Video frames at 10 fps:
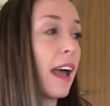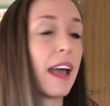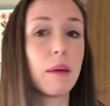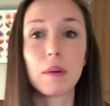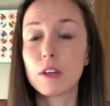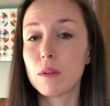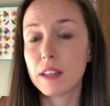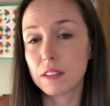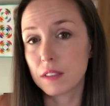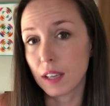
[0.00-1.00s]
and we're gonna do
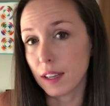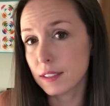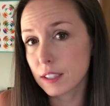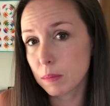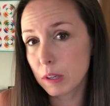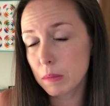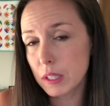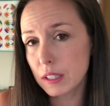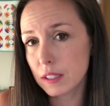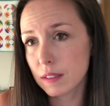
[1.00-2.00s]
lots of science
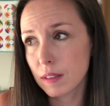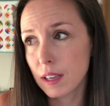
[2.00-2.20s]
experiments